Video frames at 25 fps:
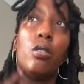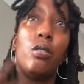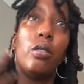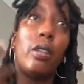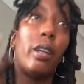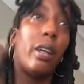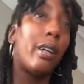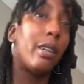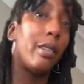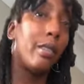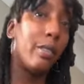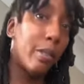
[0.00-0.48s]

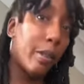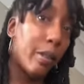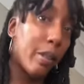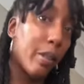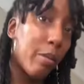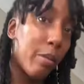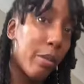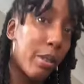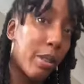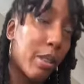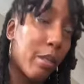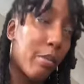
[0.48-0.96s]
Can
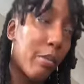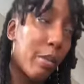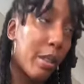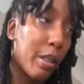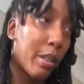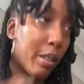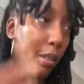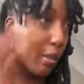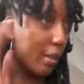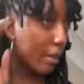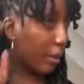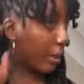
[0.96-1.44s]
celibacy be
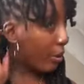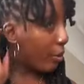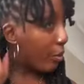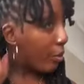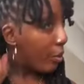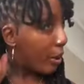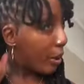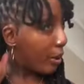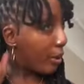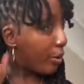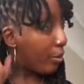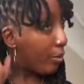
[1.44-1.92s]
healing?
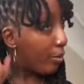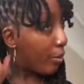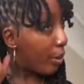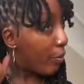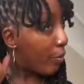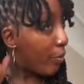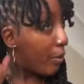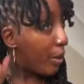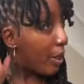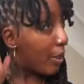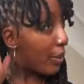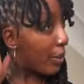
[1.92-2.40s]
Well,
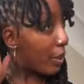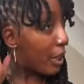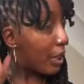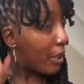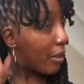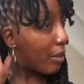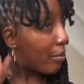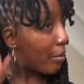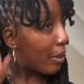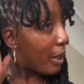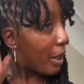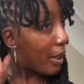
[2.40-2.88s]
if I
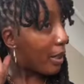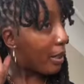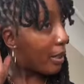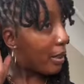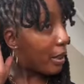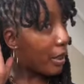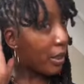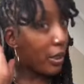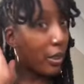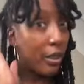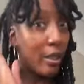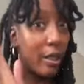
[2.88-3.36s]
think about
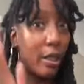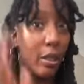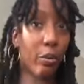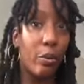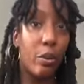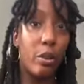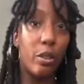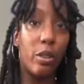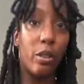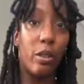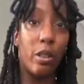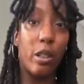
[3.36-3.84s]
it, it's like,
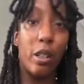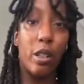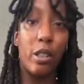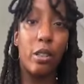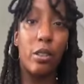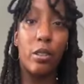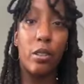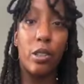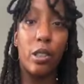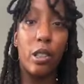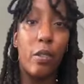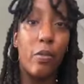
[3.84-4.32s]
well, you're
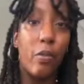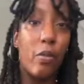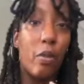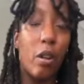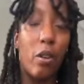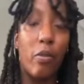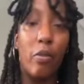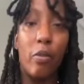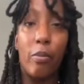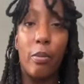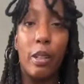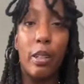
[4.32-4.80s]
cutting yourself
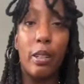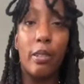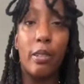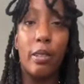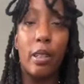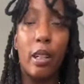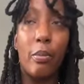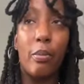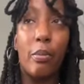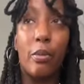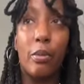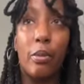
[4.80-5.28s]
off from any
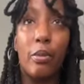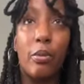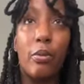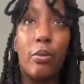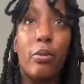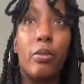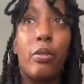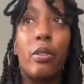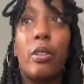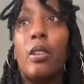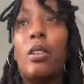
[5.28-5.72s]
type of,